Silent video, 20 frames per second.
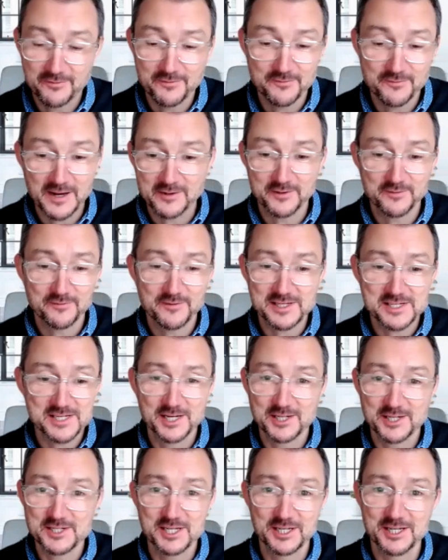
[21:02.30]
found it
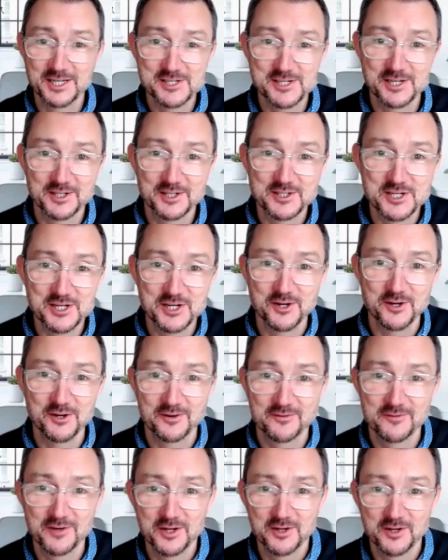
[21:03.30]
fascinating listening to you.
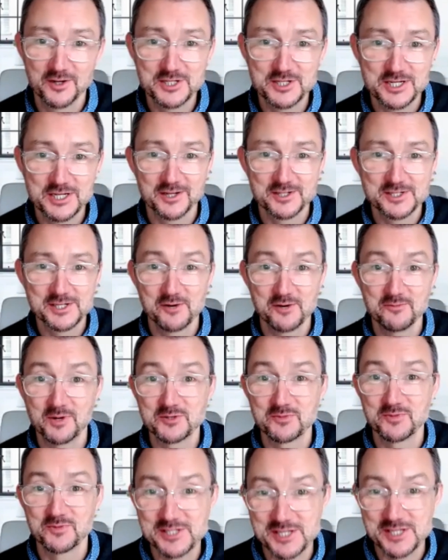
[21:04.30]
I've learned so
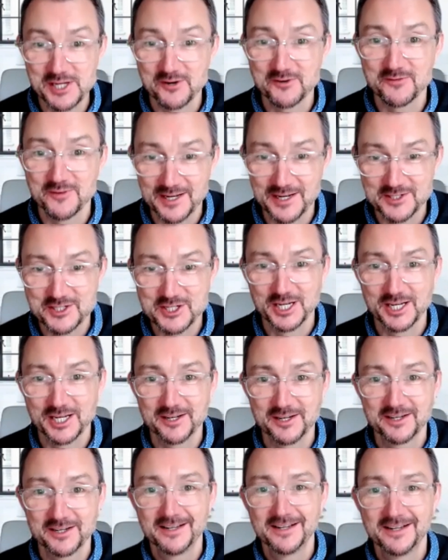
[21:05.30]
much myself, actually,
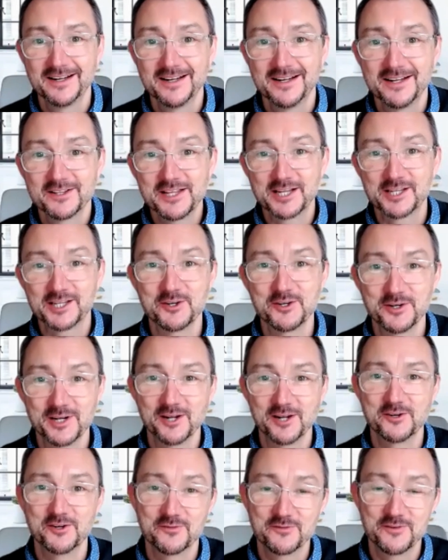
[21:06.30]
and thank you,
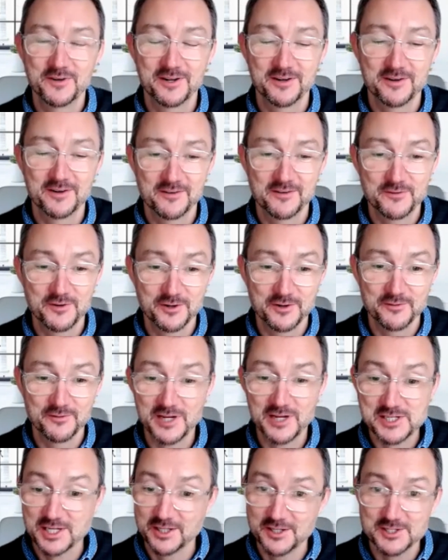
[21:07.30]
Ilona, for
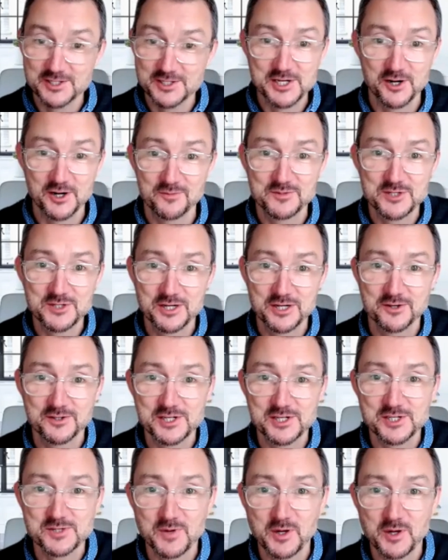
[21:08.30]
investing the time to
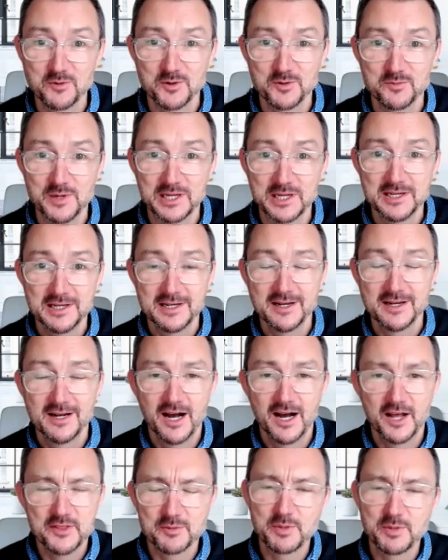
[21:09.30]
speak with me.
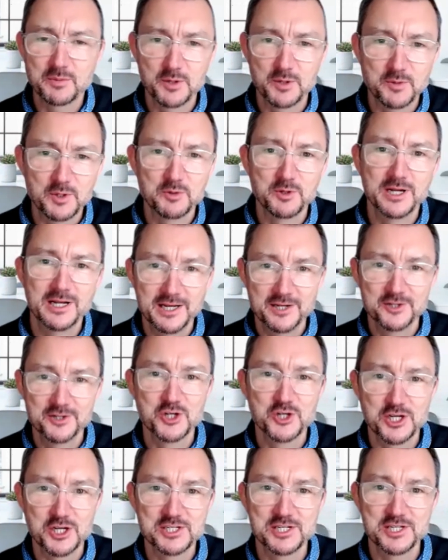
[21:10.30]
I think people will be really
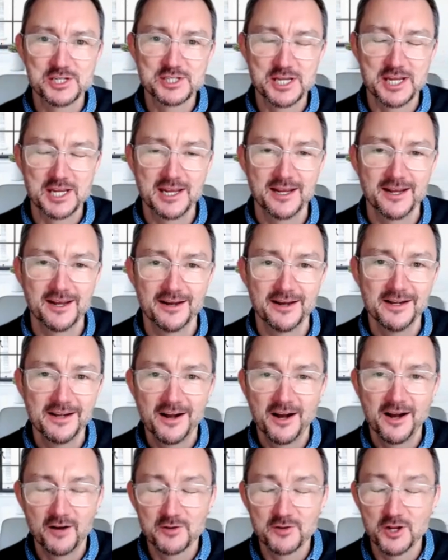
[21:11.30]
interested to hear.
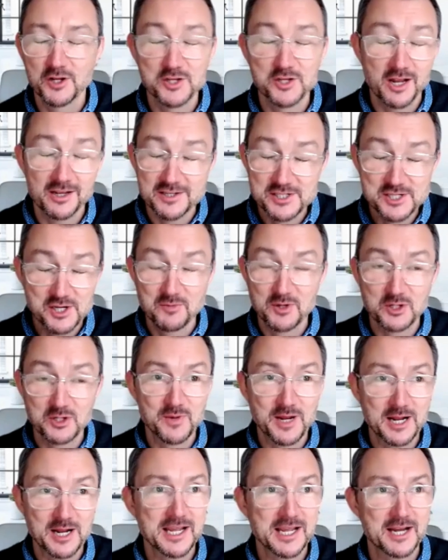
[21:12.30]
I've learned so much
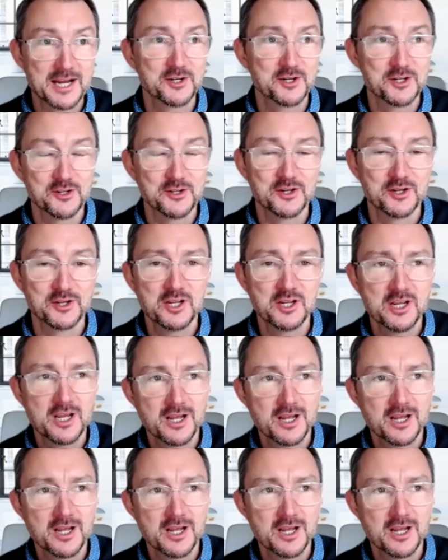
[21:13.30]
about Canada that,